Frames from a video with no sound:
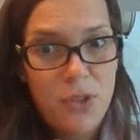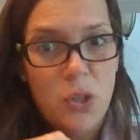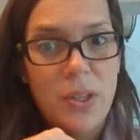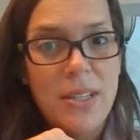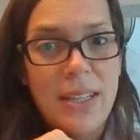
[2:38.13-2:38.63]

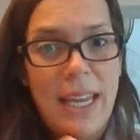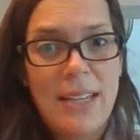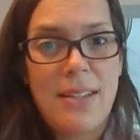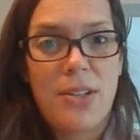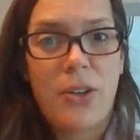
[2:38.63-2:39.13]
So in this
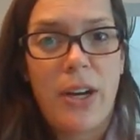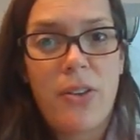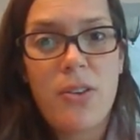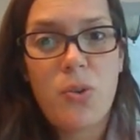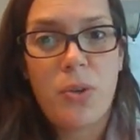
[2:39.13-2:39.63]
case, is it greater
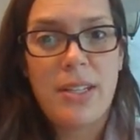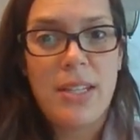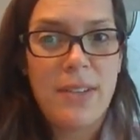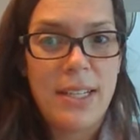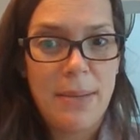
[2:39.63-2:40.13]
than
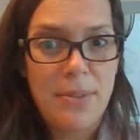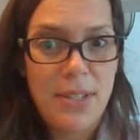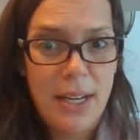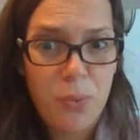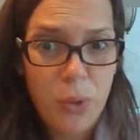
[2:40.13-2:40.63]
27 times
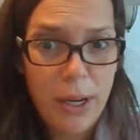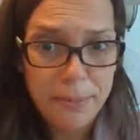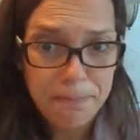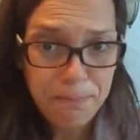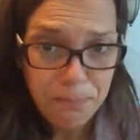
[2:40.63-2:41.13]
10?
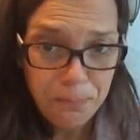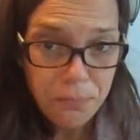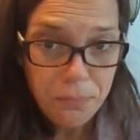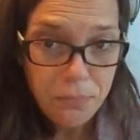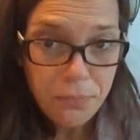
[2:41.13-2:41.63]
Well,
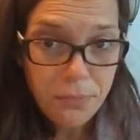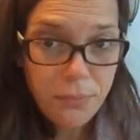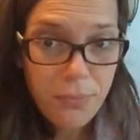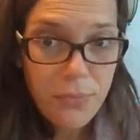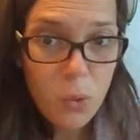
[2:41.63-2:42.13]

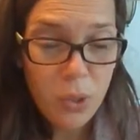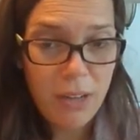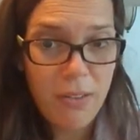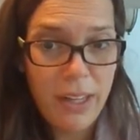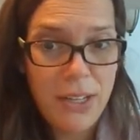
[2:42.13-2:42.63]

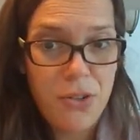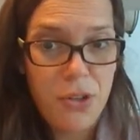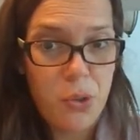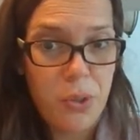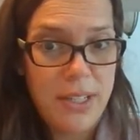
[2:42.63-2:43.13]
whatever the answer
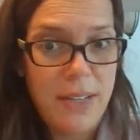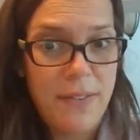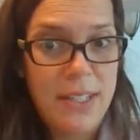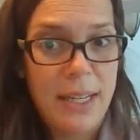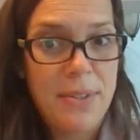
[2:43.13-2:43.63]
to
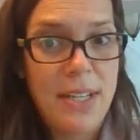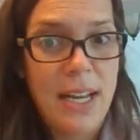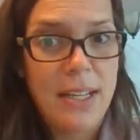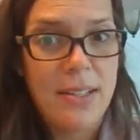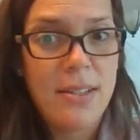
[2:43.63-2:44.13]
27 times
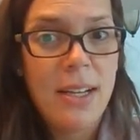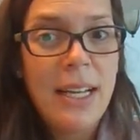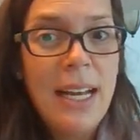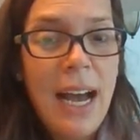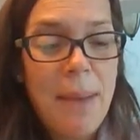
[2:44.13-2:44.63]
10 is,
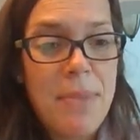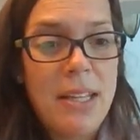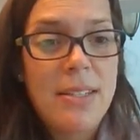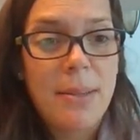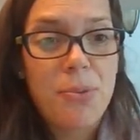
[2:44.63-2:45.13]
I'm
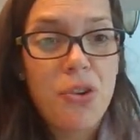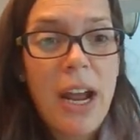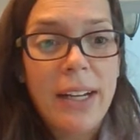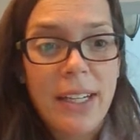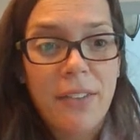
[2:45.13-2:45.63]
then
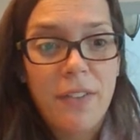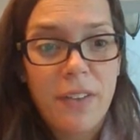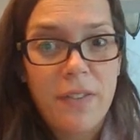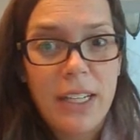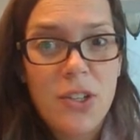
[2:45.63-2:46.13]
subtracting
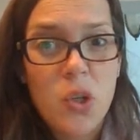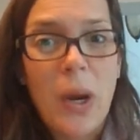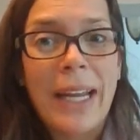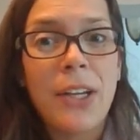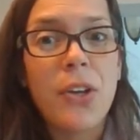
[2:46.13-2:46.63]
50. So
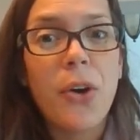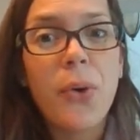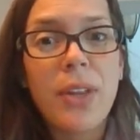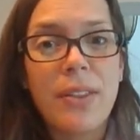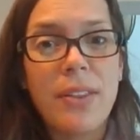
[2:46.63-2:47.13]
I
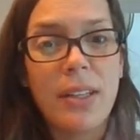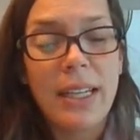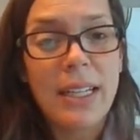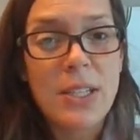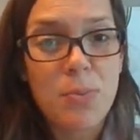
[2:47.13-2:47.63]
know that the
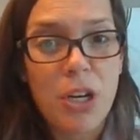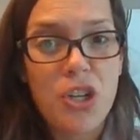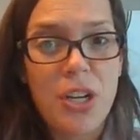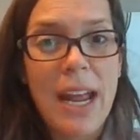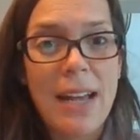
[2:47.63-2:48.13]

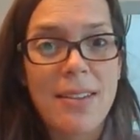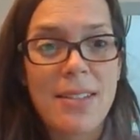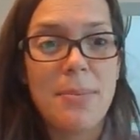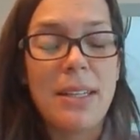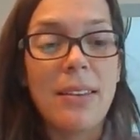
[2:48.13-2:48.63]
expression has
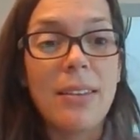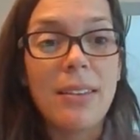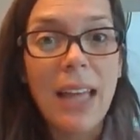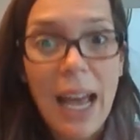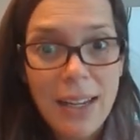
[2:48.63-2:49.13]
to be
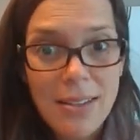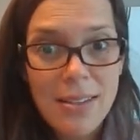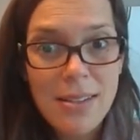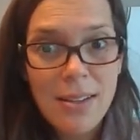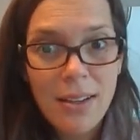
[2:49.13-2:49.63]

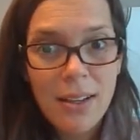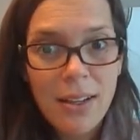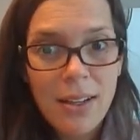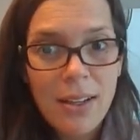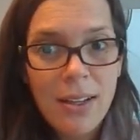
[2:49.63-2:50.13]
less
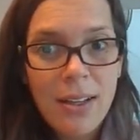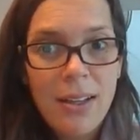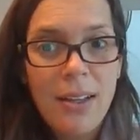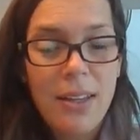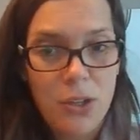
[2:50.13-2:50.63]

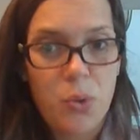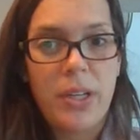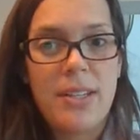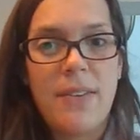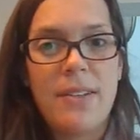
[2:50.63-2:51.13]
than
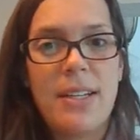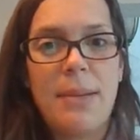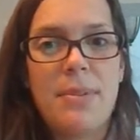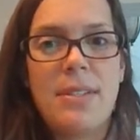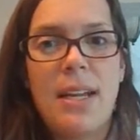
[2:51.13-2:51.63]
27
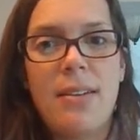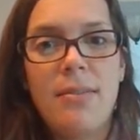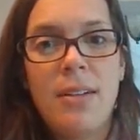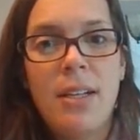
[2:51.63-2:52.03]
times 10.